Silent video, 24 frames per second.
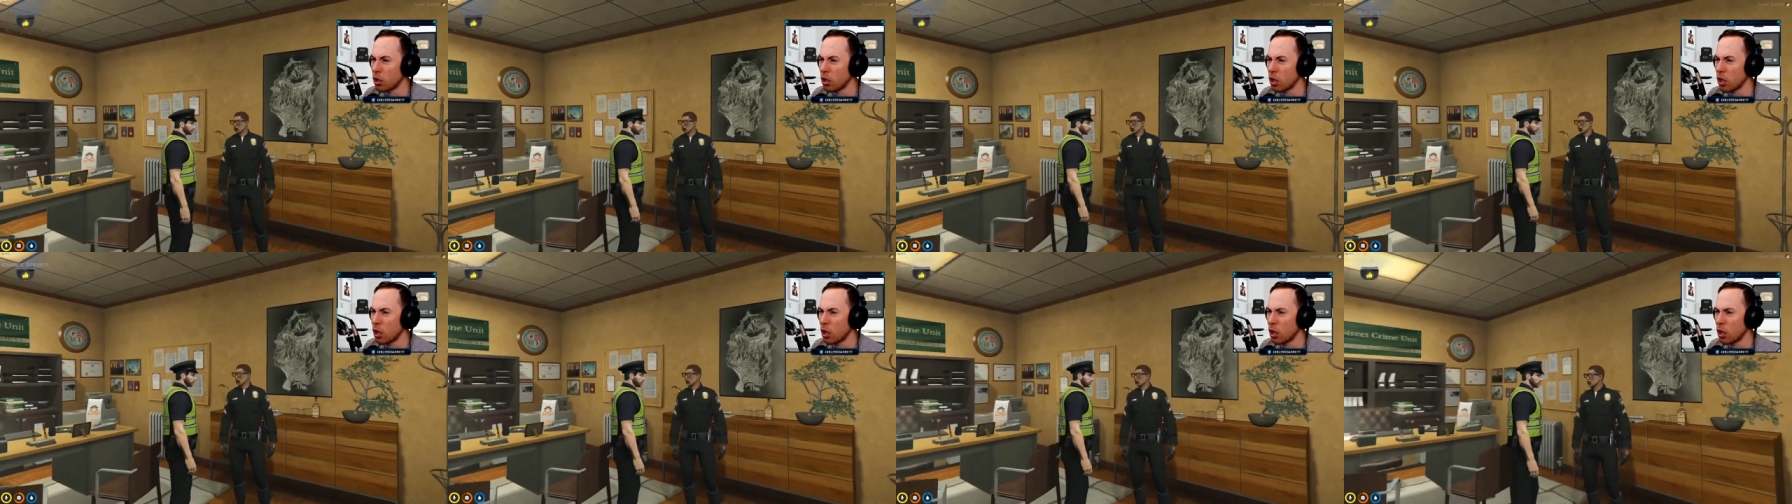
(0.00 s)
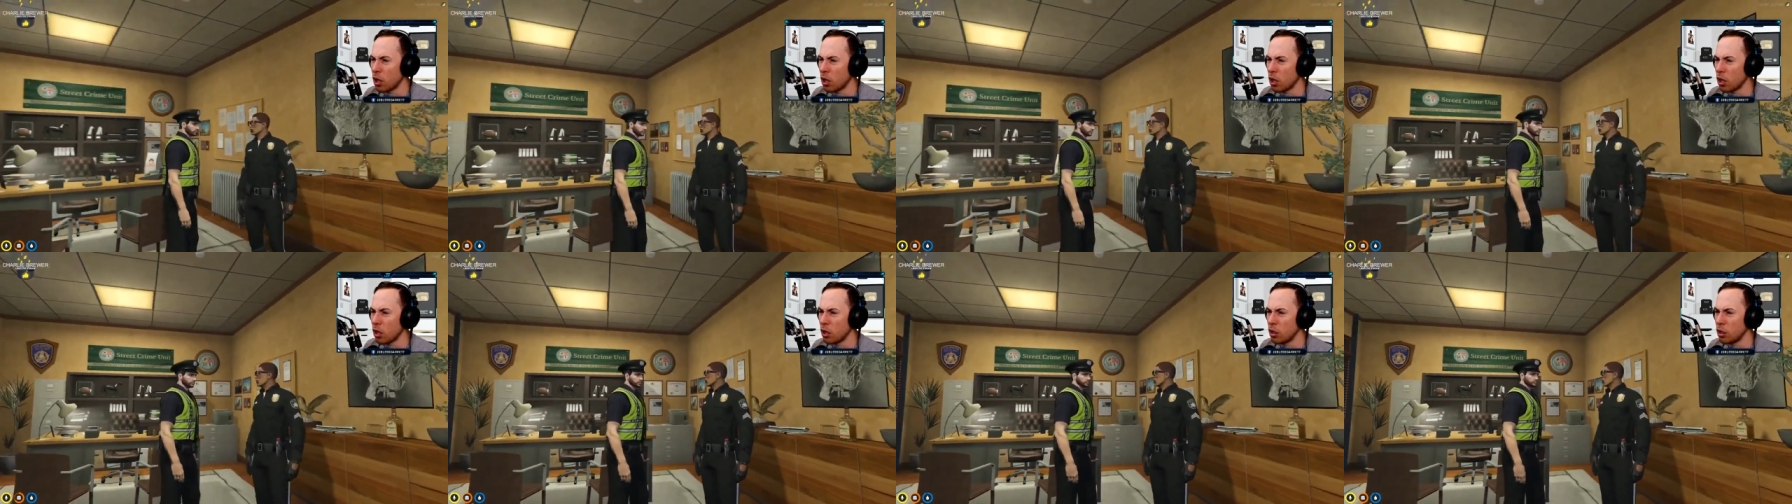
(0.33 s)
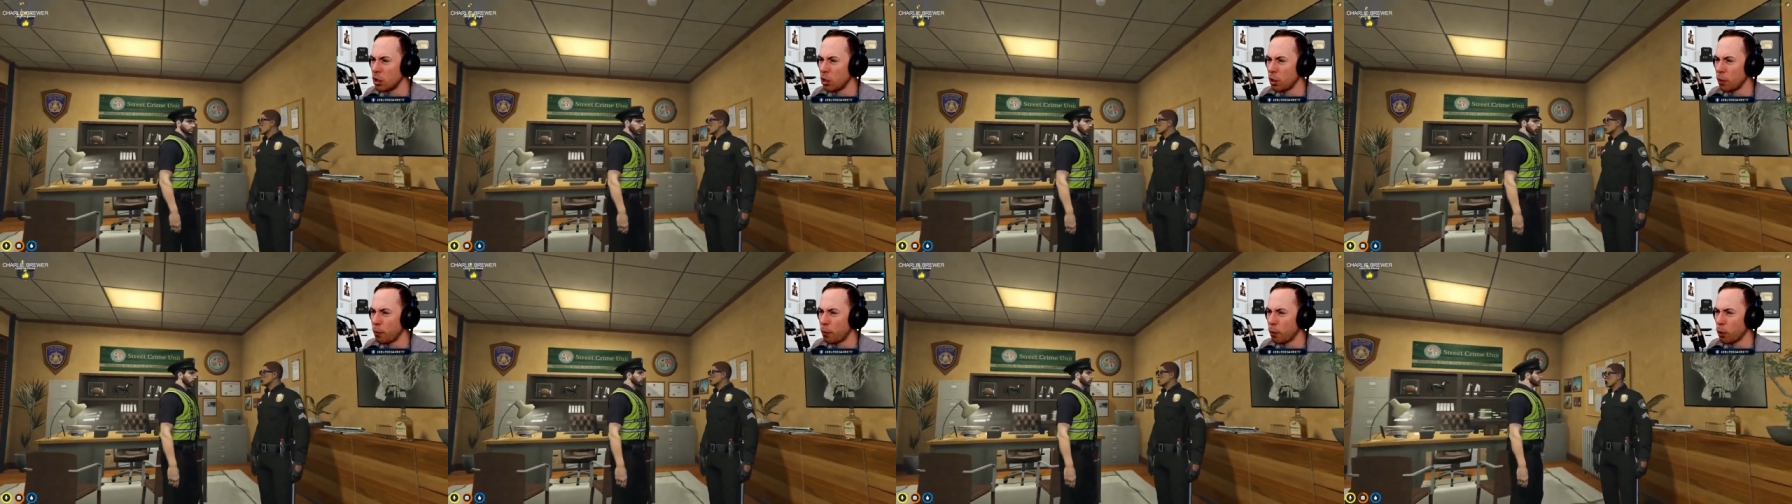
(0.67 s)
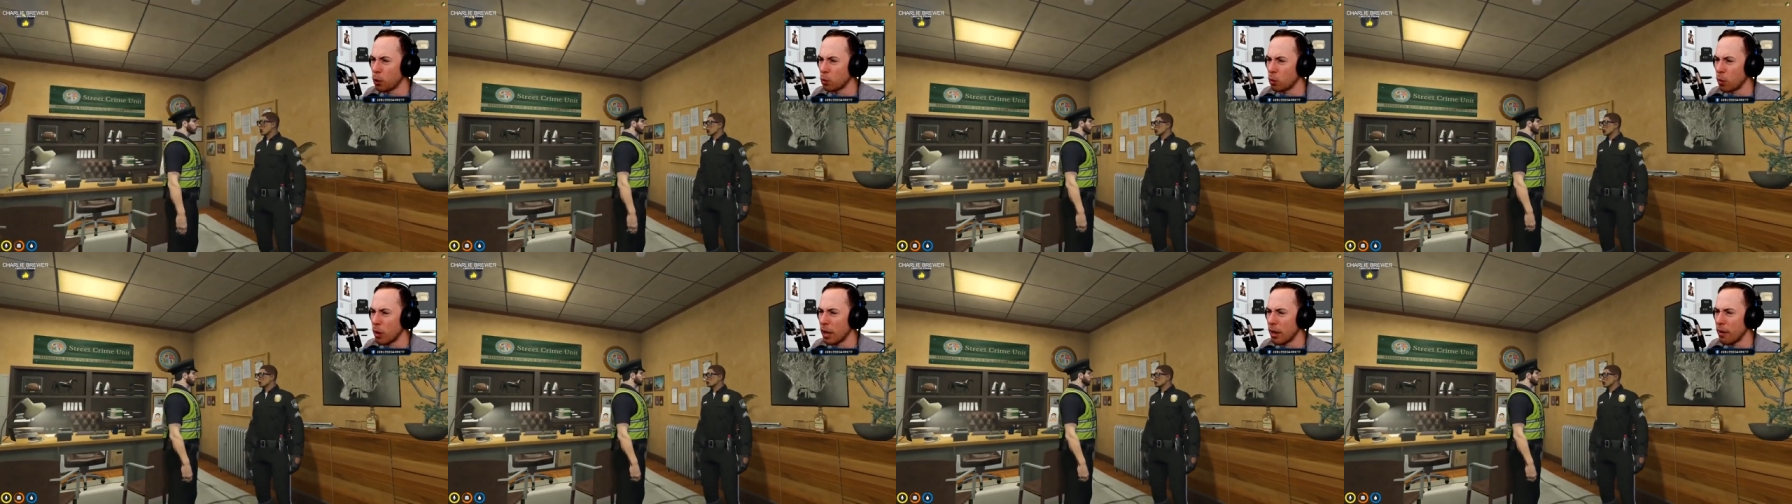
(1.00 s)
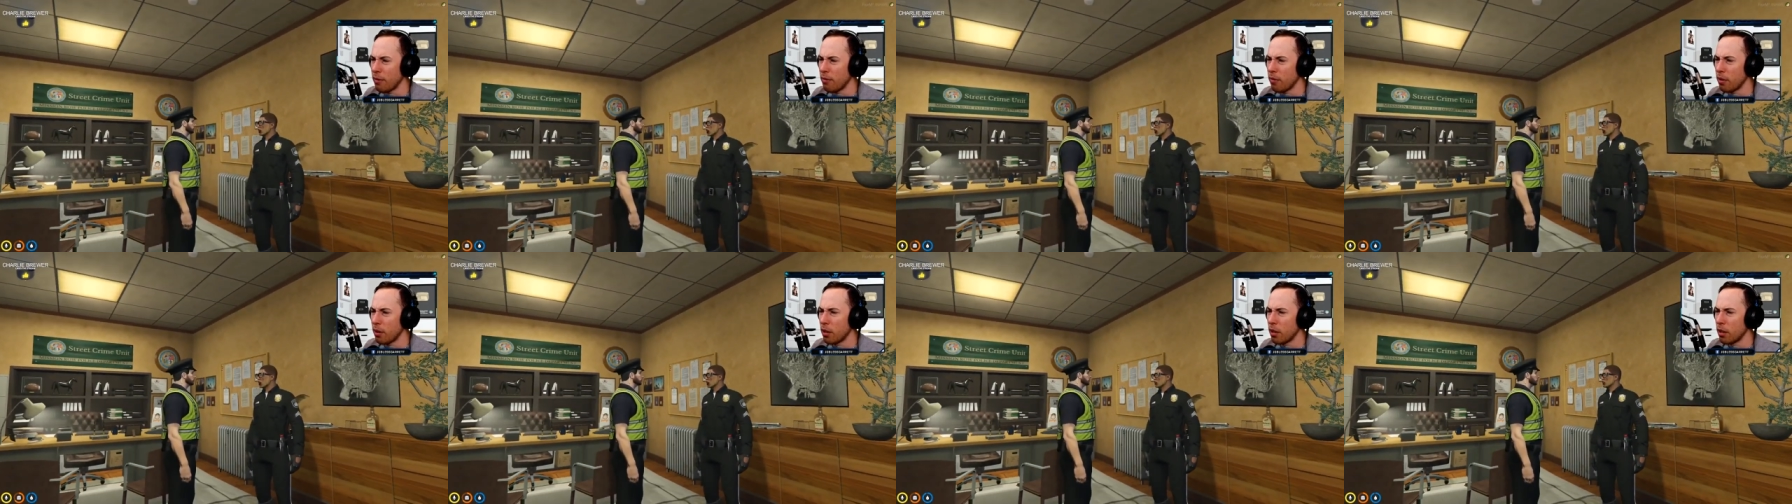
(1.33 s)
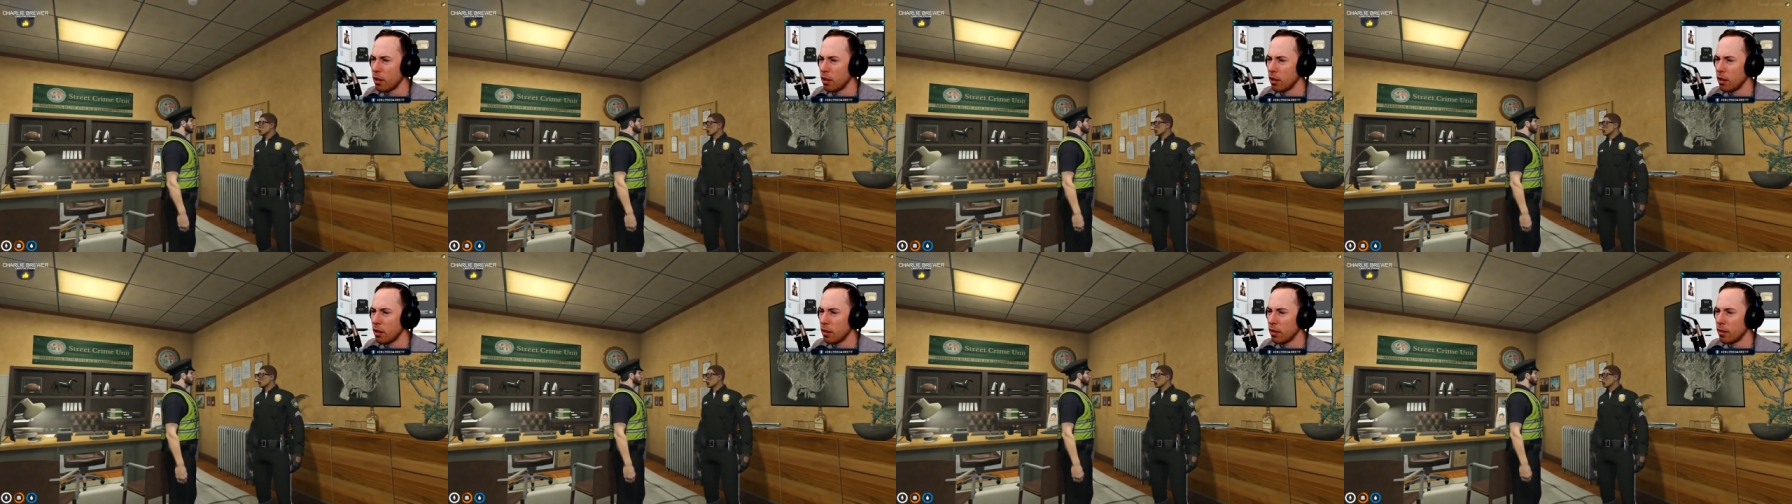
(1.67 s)
Uh, is this your first wave?
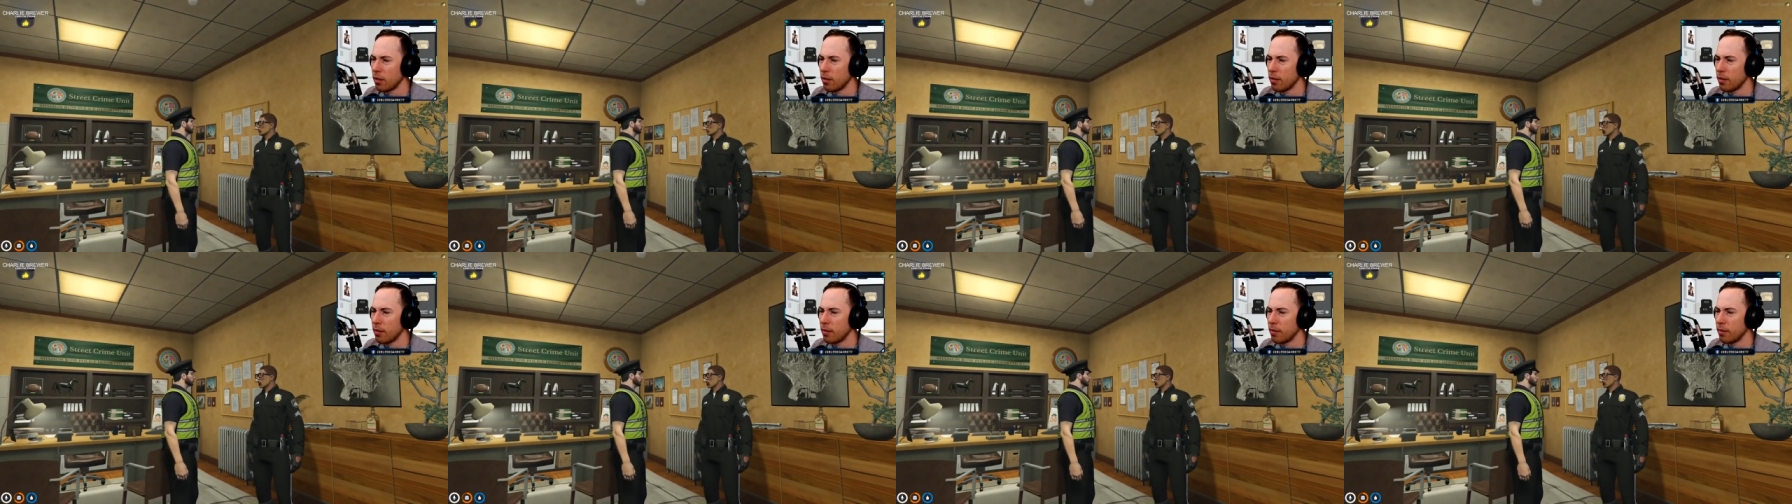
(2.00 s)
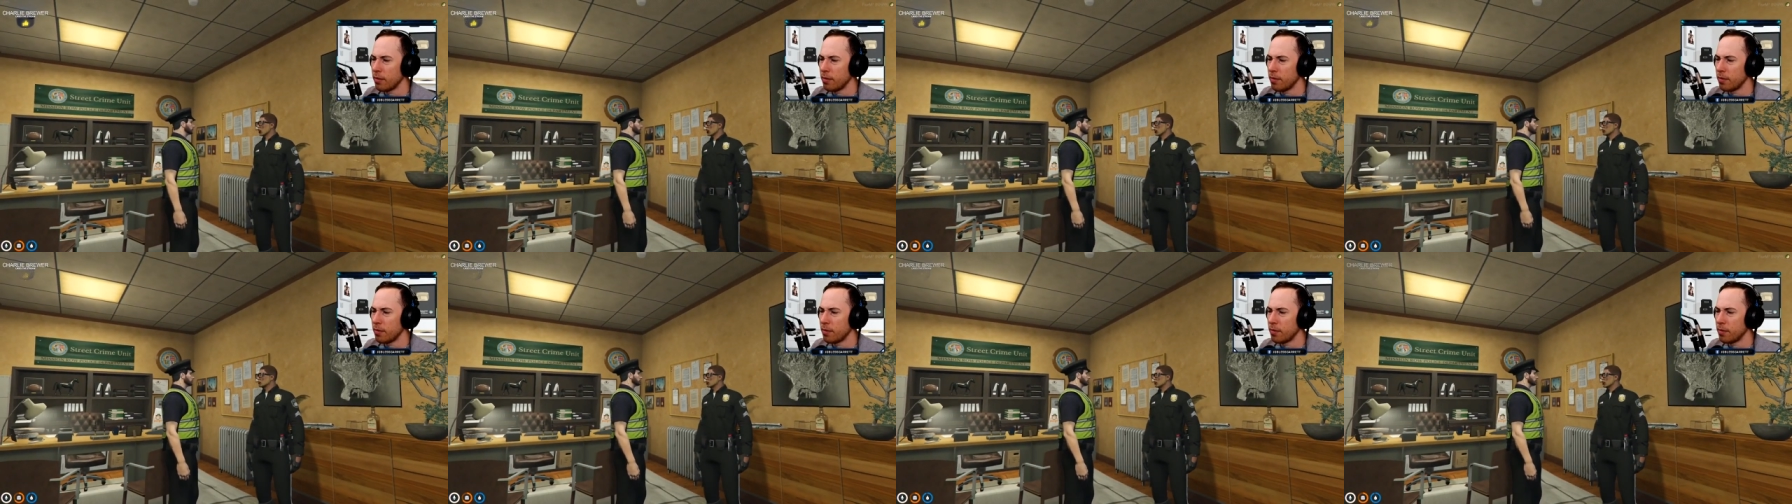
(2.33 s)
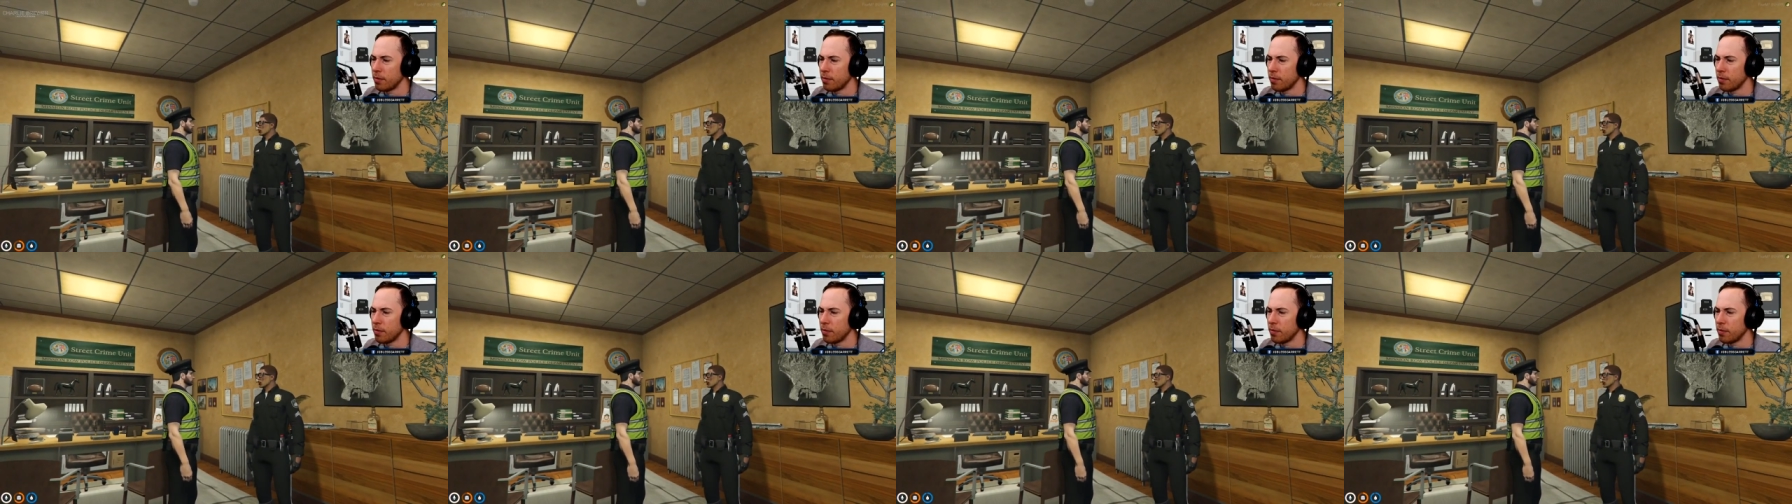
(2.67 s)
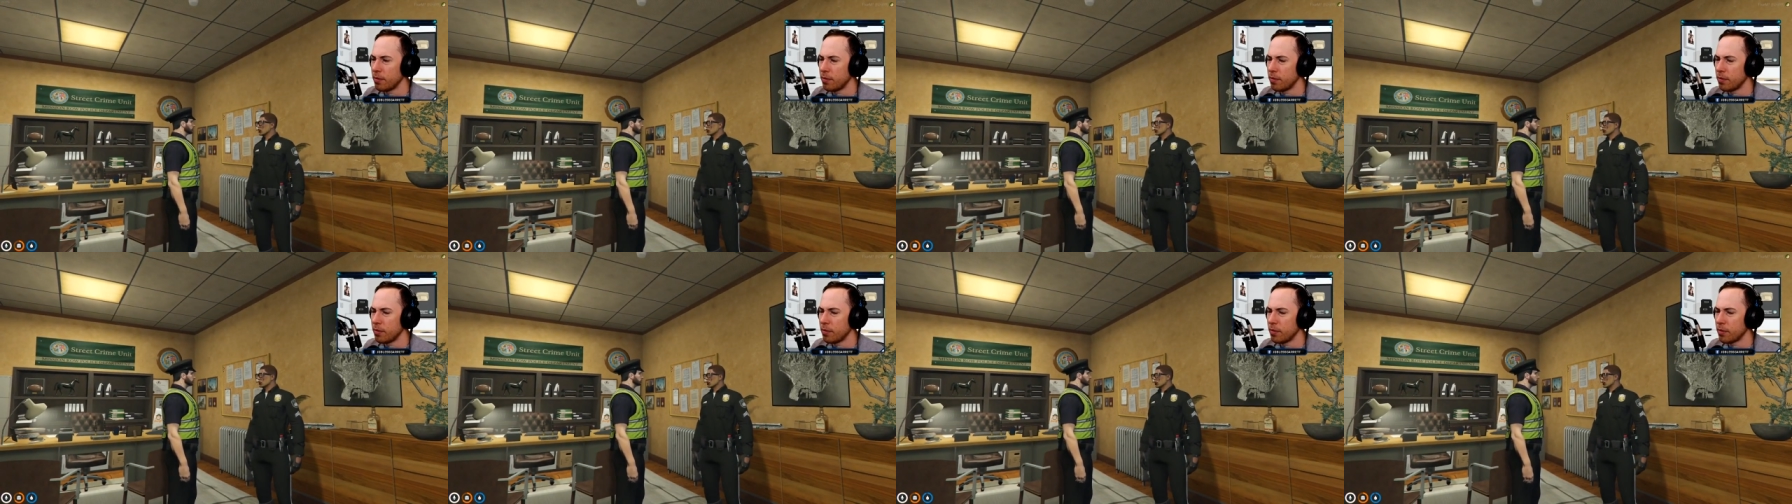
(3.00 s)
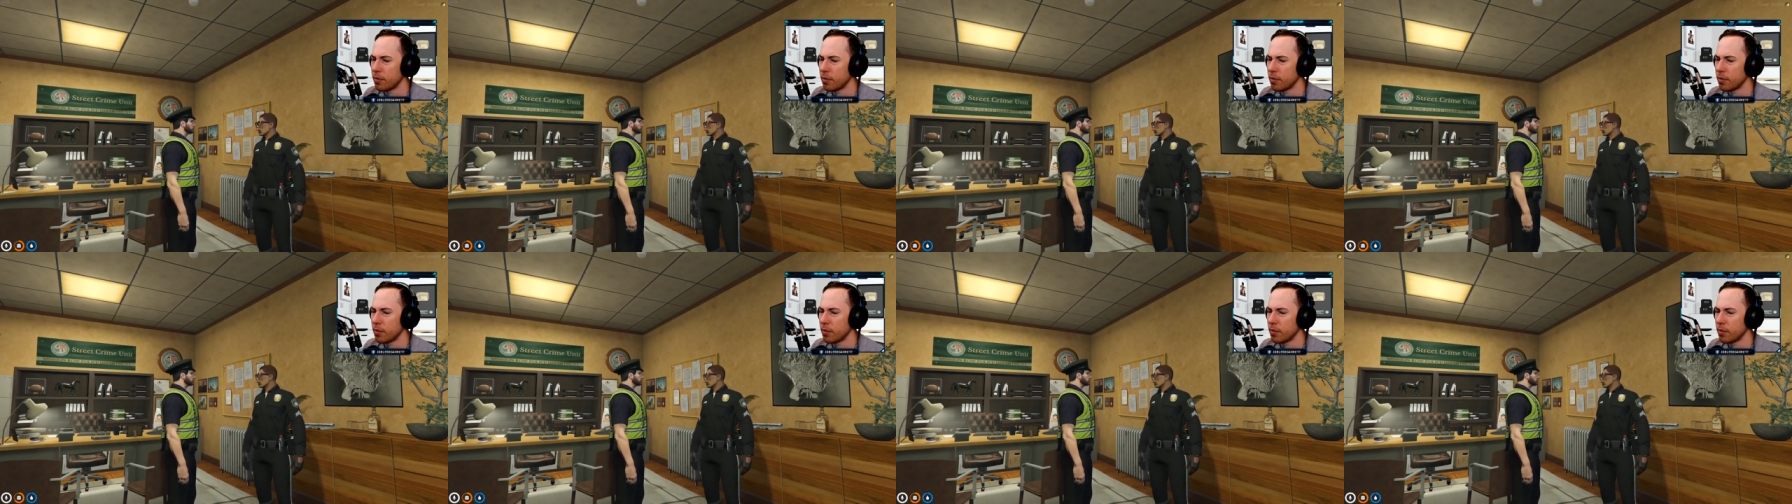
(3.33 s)
What do you mean?